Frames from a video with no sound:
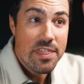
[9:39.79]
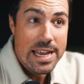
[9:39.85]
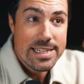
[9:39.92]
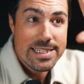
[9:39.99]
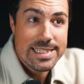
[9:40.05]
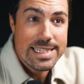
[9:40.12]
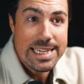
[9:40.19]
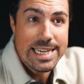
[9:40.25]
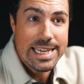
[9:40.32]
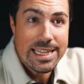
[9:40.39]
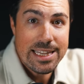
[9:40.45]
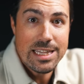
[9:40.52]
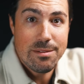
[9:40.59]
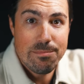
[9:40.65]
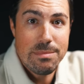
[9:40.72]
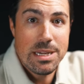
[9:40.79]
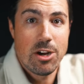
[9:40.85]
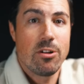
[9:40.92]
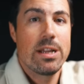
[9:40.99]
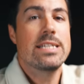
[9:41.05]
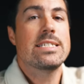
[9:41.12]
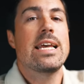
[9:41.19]
they see in the
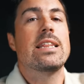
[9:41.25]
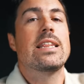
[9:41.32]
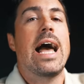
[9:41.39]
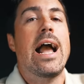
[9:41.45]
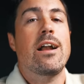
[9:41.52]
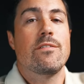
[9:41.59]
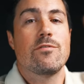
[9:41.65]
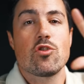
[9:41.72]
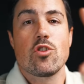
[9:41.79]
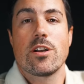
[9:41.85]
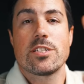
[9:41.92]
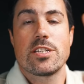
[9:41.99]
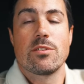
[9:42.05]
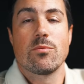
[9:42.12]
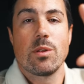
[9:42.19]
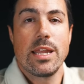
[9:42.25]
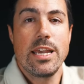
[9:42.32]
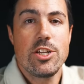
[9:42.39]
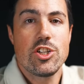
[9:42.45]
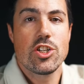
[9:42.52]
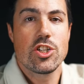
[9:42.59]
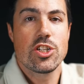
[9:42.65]
mirror is a lack of trust in
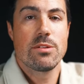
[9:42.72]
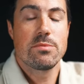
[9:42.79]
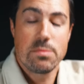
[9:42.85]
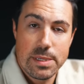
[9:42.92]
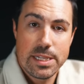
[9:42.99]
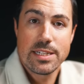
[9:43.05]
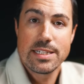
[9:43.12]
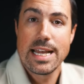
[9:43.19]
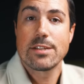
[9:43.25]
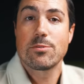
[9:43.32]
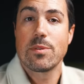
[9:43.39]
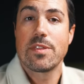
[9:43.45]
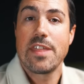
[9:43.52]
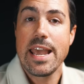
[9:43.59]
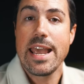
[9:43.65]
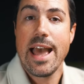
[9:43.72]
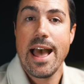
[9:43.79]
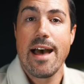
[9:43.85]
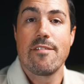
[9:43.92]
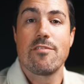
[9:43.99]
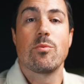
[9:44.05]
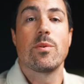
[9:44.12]
relationships because that's what they
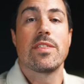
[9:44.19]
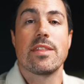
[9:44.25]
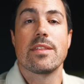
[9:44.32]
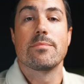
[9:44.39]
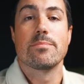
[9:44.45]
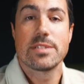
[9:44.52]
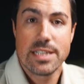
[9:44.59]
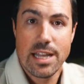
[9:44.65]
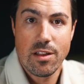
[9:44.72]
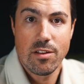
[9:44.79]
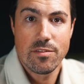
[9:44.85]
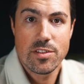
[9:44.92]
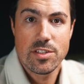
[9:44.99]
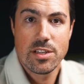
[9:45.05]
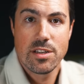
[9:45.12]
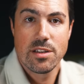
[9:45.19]
have within themselves.